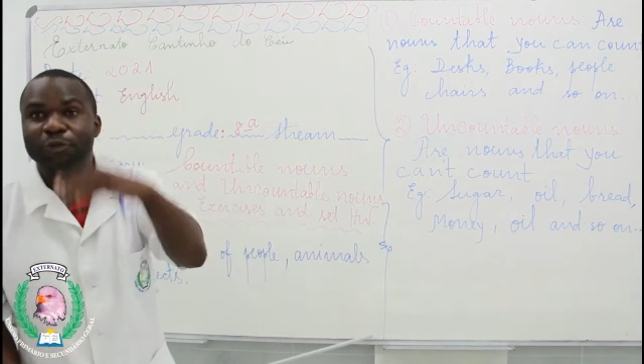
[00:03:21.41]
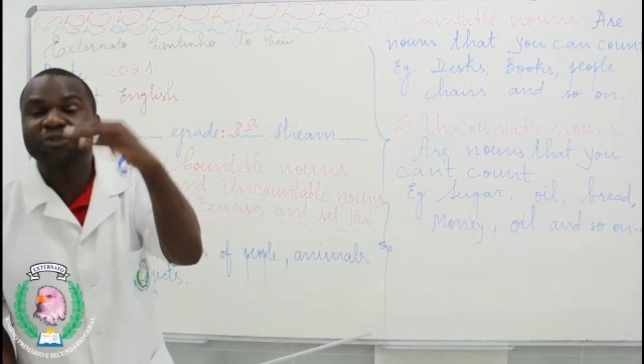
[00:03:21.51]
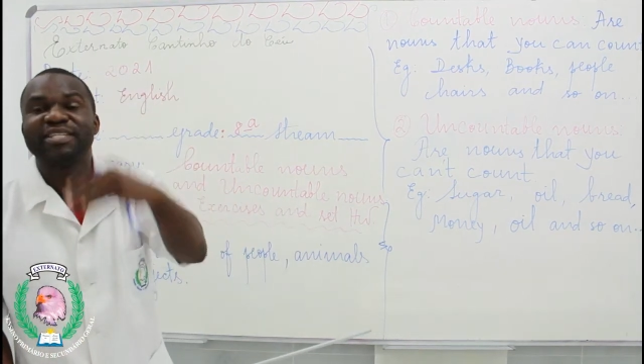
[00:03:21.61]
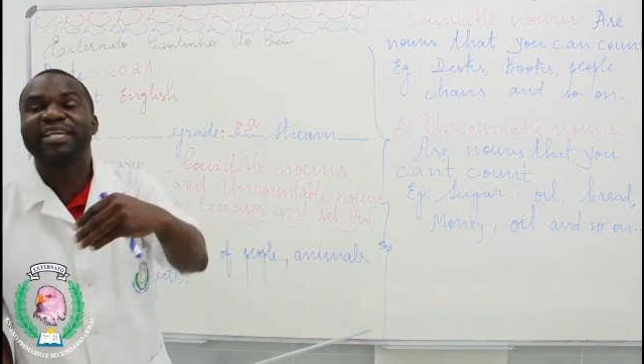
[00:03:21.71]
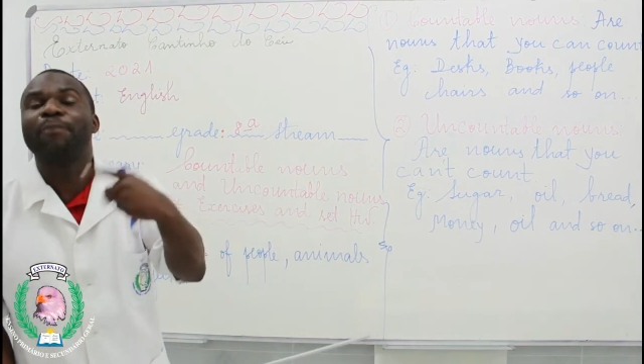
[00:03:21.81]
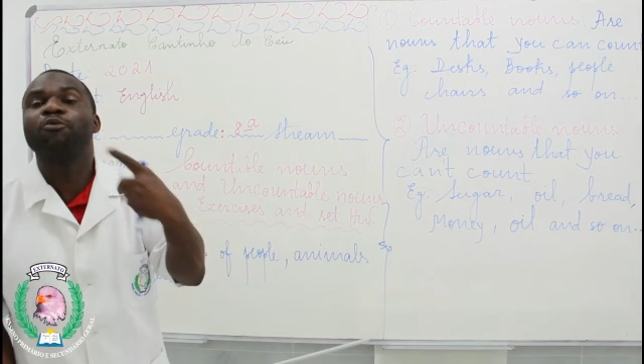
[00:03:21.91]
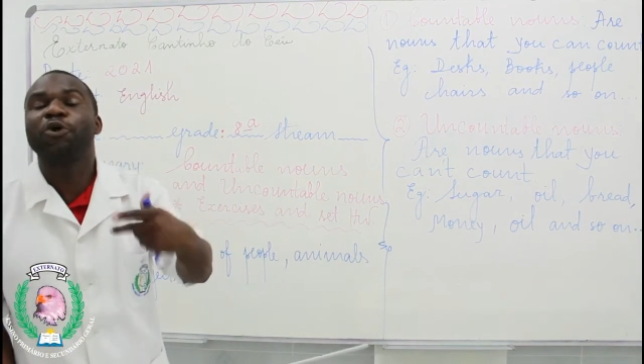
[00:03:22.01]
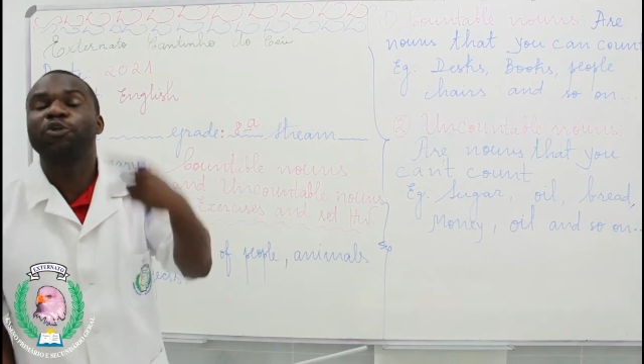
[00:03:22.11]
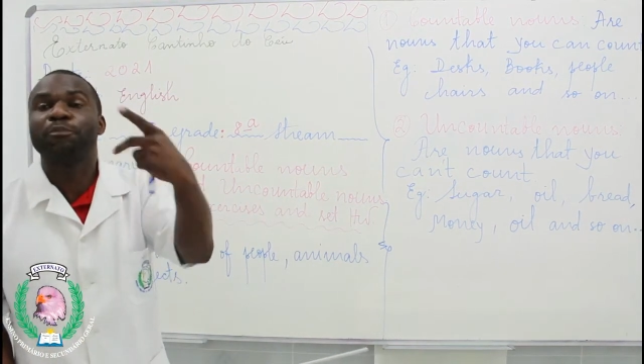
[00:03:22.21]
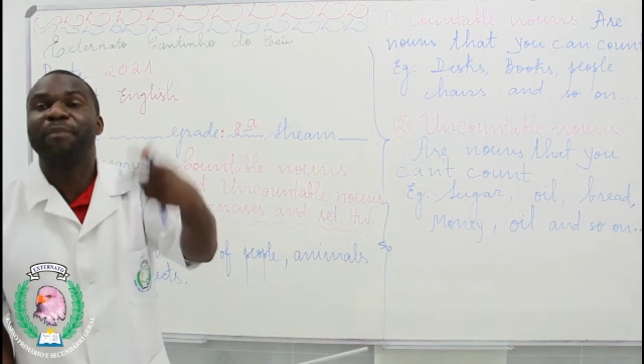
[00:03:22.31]
Don't say I'm
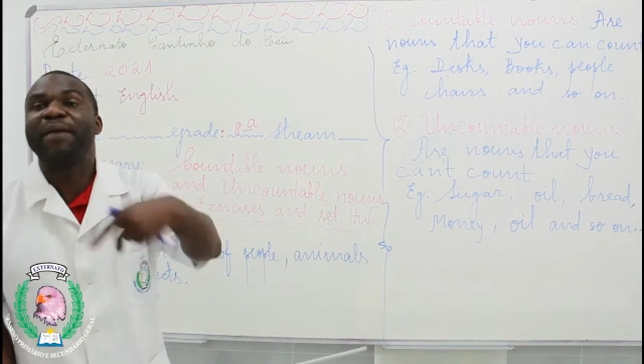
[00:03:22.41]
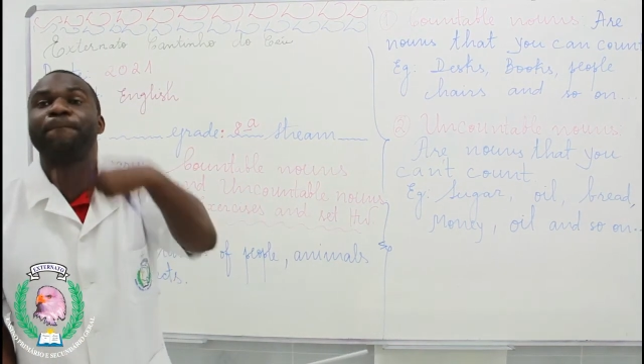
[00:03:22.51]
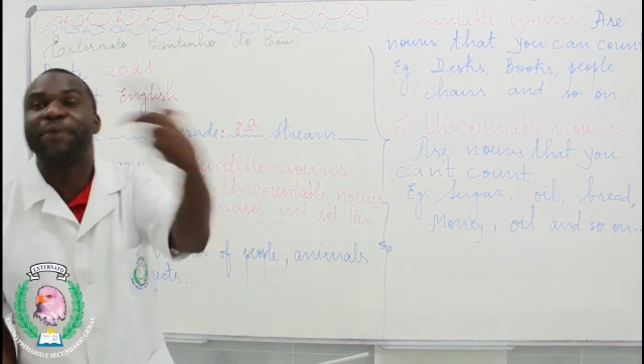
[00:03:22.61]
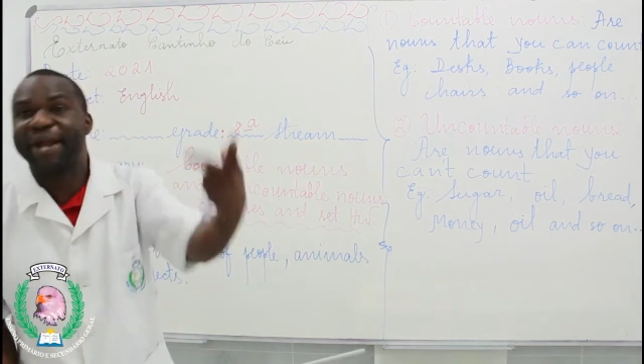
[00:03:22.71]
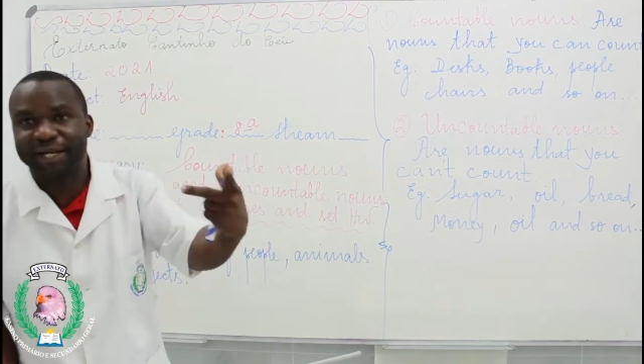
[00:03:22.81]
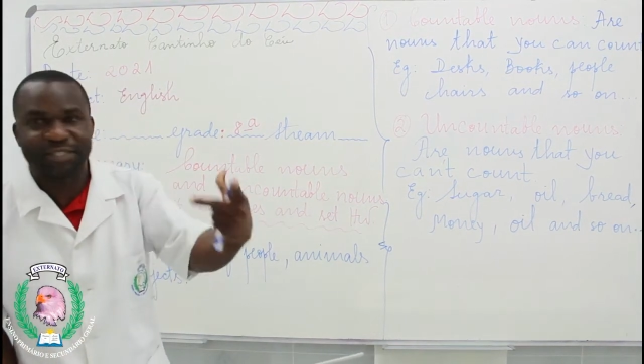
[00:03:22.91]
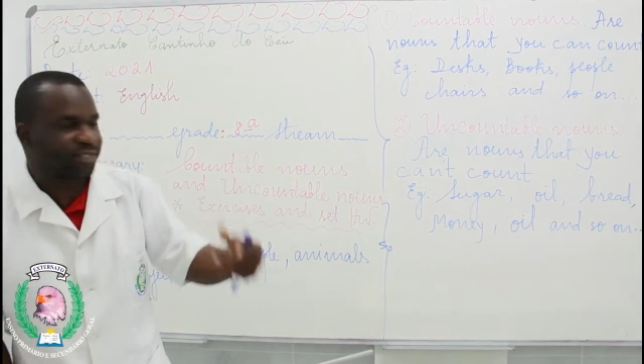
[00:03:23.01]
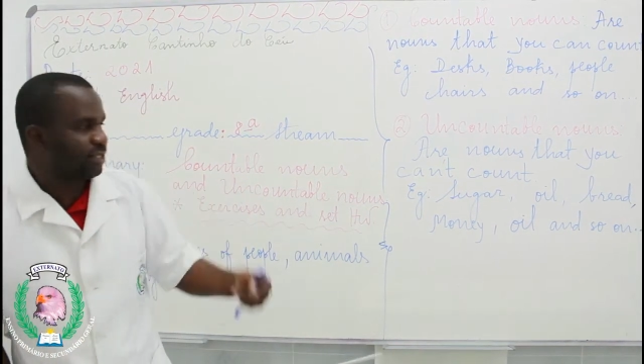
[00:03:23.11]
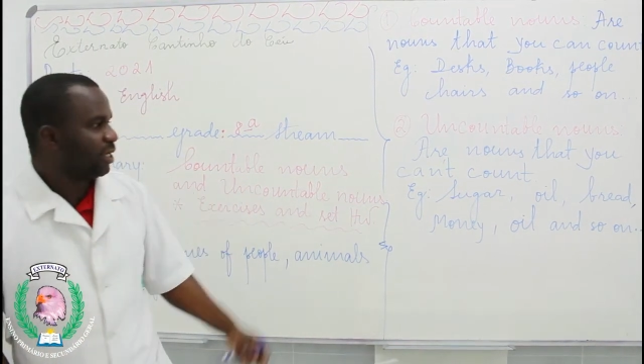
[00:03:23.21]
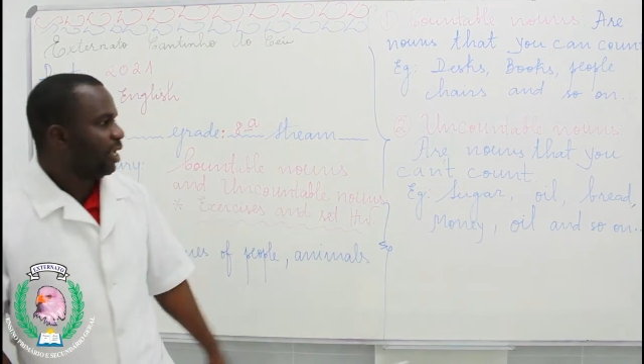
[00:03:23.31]
going to buy
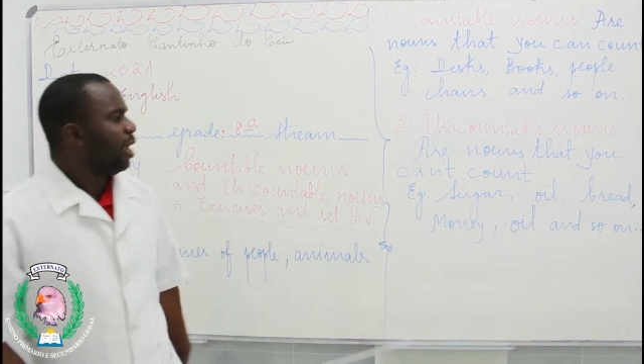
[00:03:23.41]
breads.